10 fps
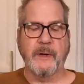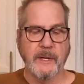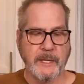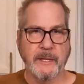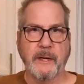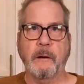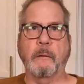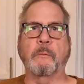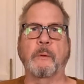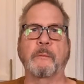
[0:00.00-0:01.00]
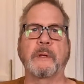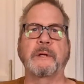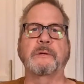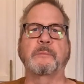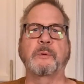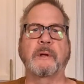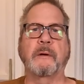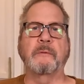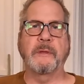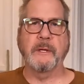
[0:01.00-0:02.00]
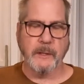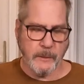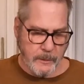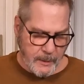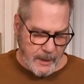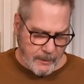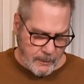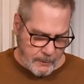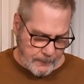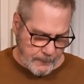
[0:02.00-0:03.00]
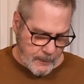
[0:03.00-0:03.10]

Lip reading: finally there. We're ready to put everything together.